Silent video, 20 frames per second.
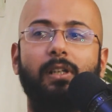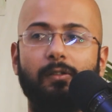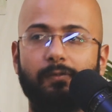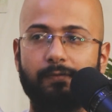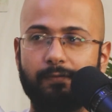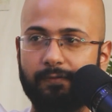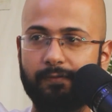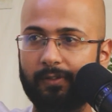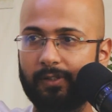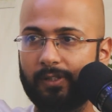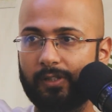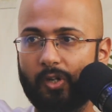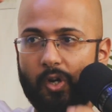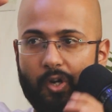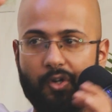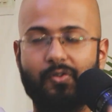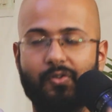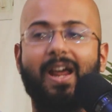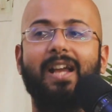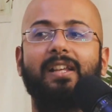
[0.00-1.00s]
of
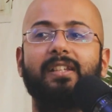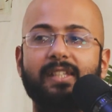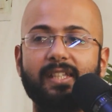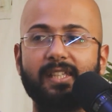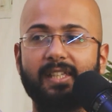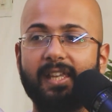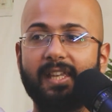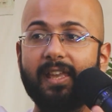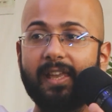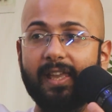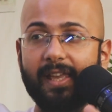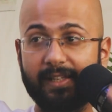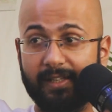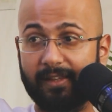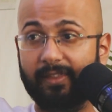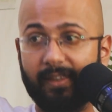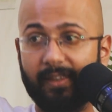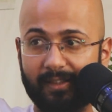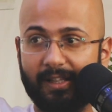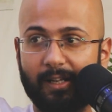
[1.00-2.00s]
attracting
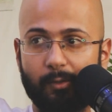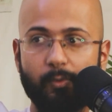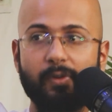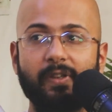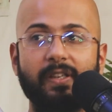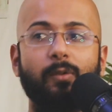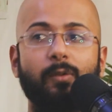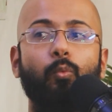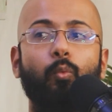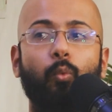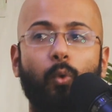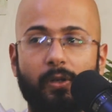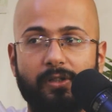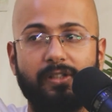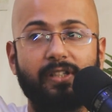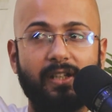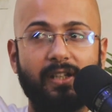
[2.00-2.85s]
anything that we want